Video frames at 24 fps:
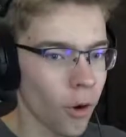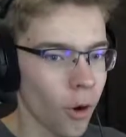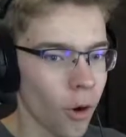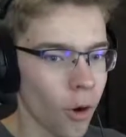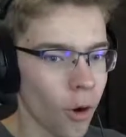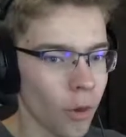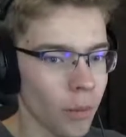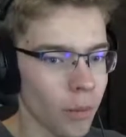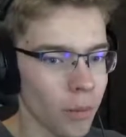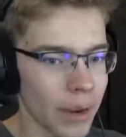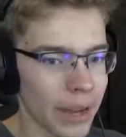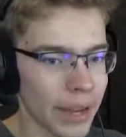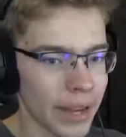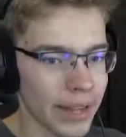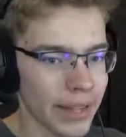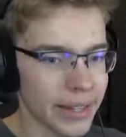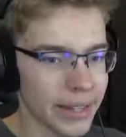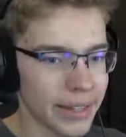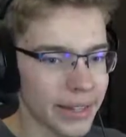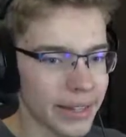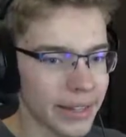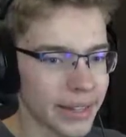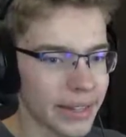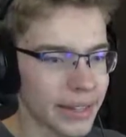Oh my
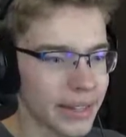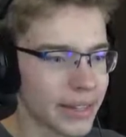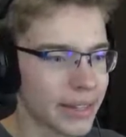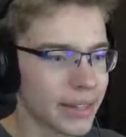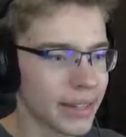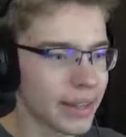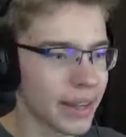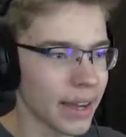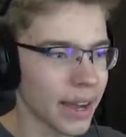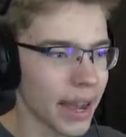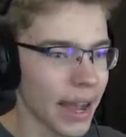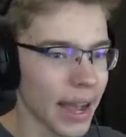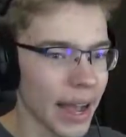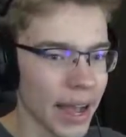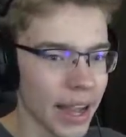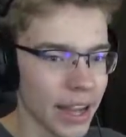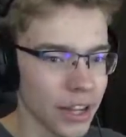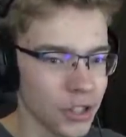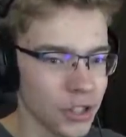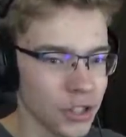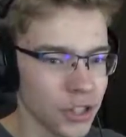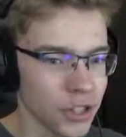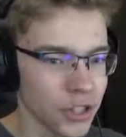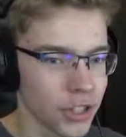
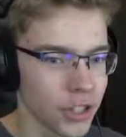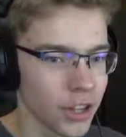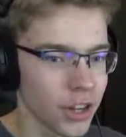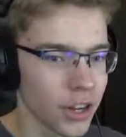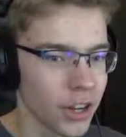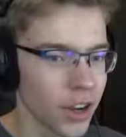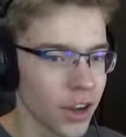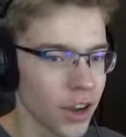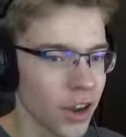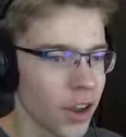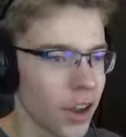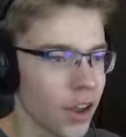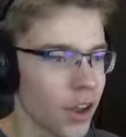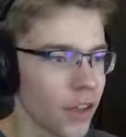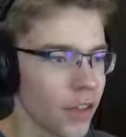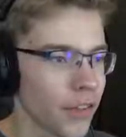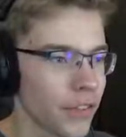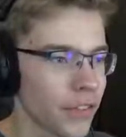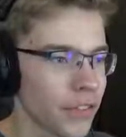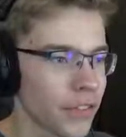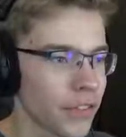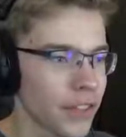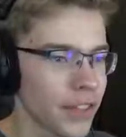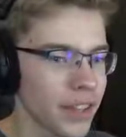gosh.
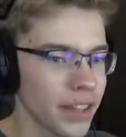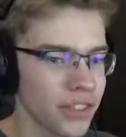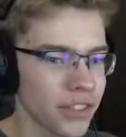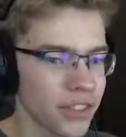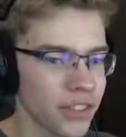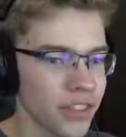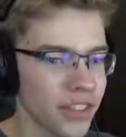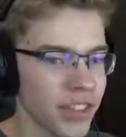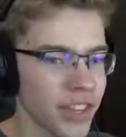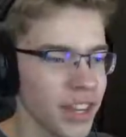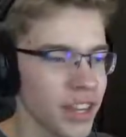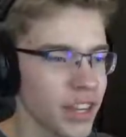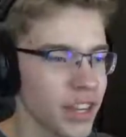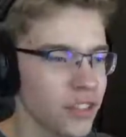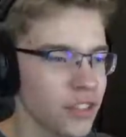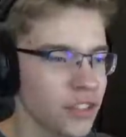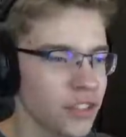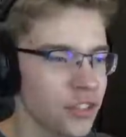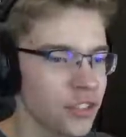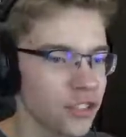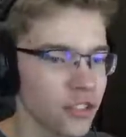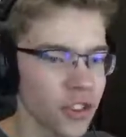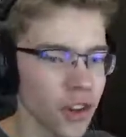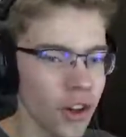This thing is
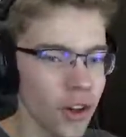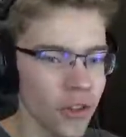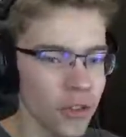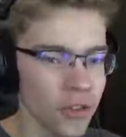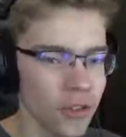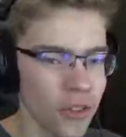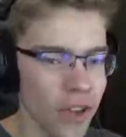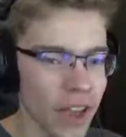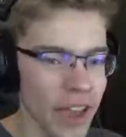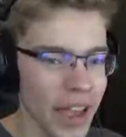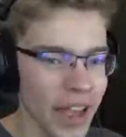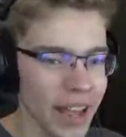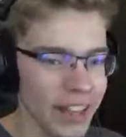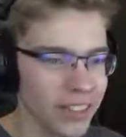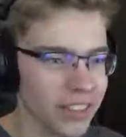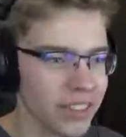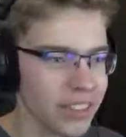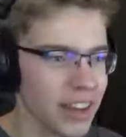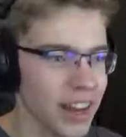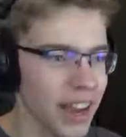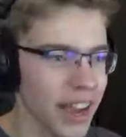so fast